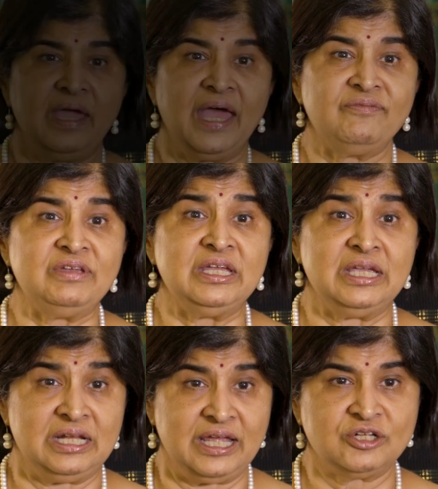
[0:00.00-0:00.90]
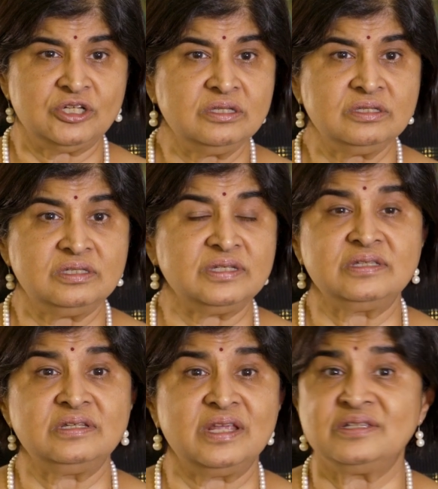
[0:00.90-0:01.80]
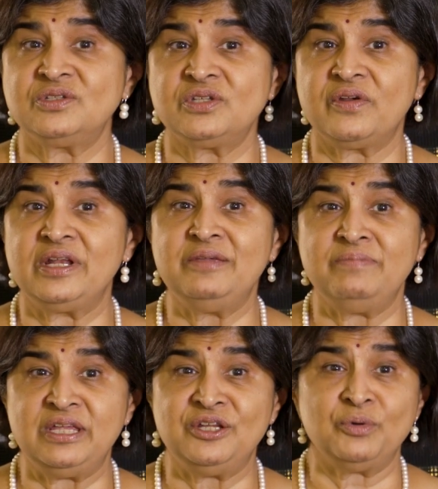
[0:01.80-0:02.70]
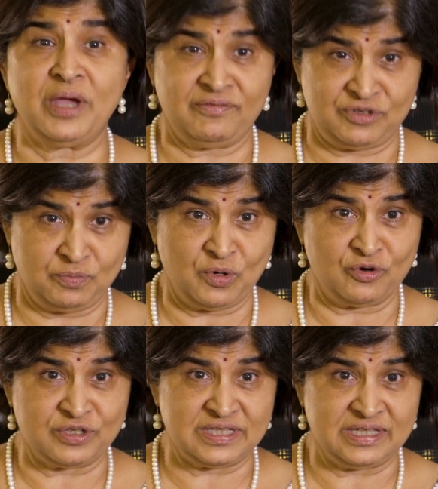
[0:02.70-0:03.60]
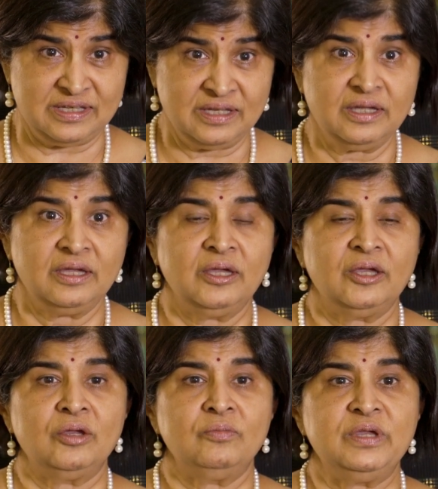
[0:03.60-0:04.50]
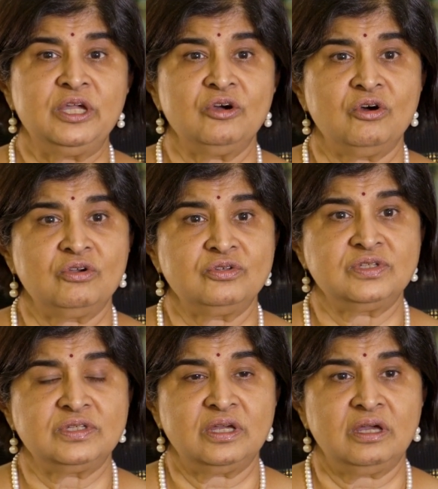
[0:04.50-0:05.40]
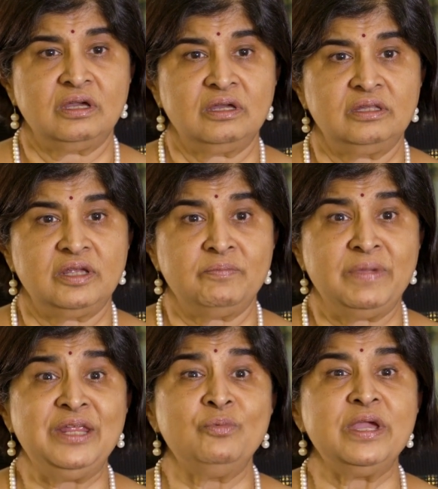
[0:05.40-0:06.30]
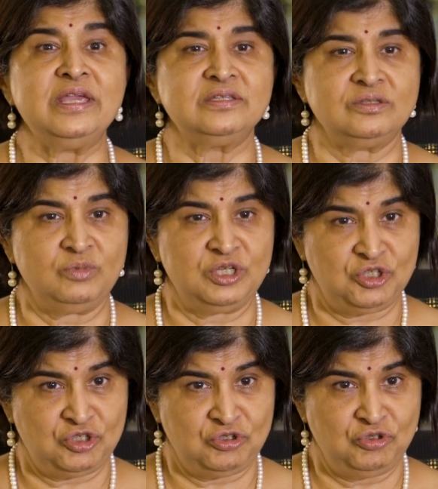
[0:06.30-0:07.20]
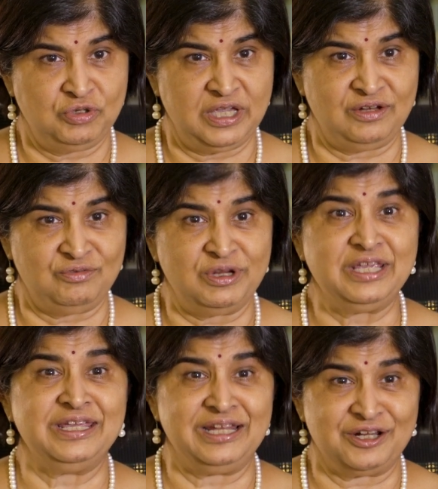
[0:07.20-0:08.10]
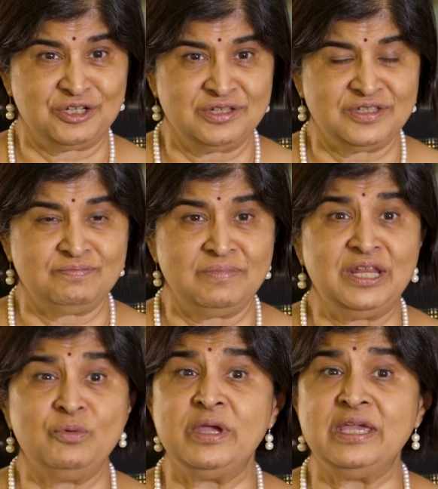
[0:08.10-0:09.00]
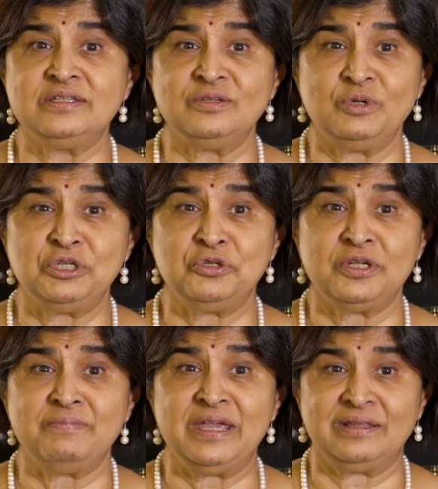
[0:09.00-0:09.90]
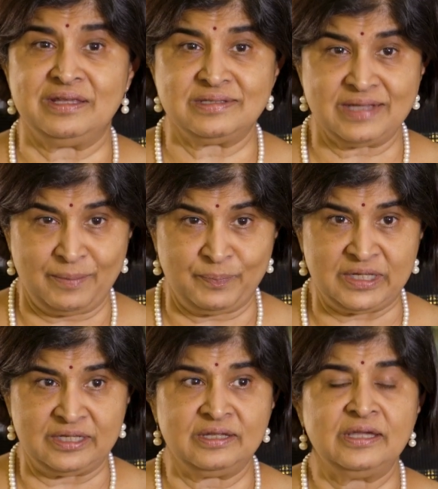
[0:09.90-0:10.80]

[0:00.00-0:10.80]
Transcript: Having elections doesn't necessarily mean you have a democracy, because there are many ways in which you can rig elections, many ways in which you can make things happen.